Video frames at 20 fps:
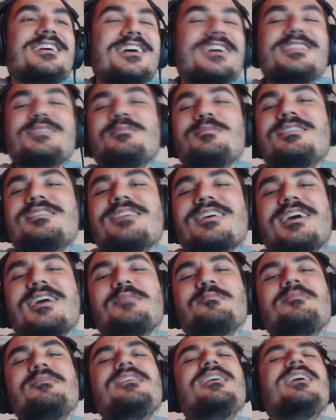In the
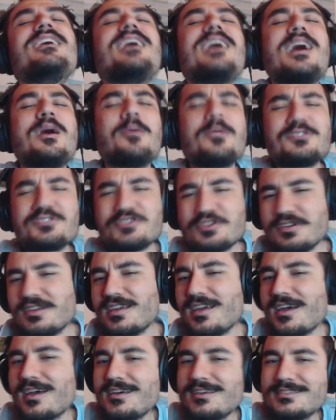meantime, I want to show you
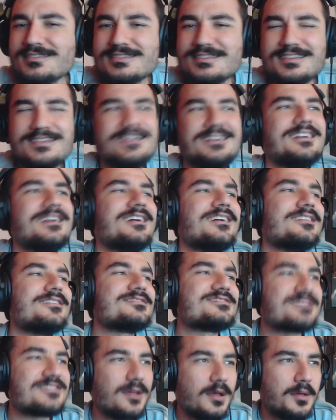guys uh,
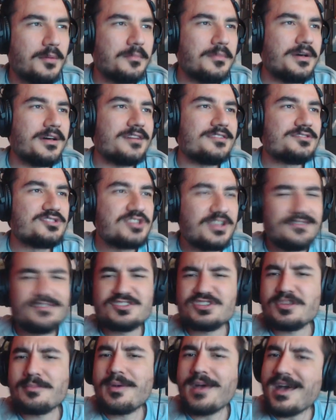some G V
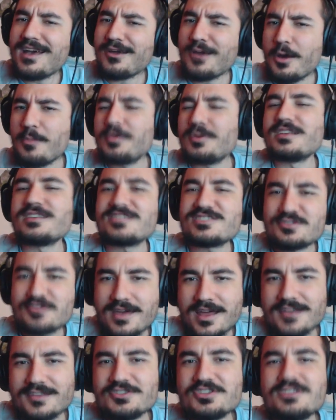G pack opening
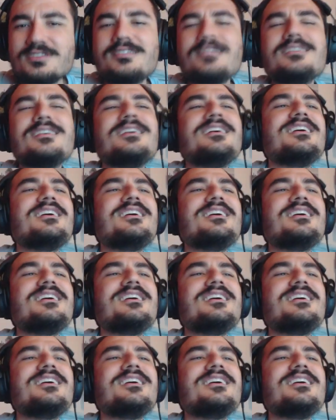strategy.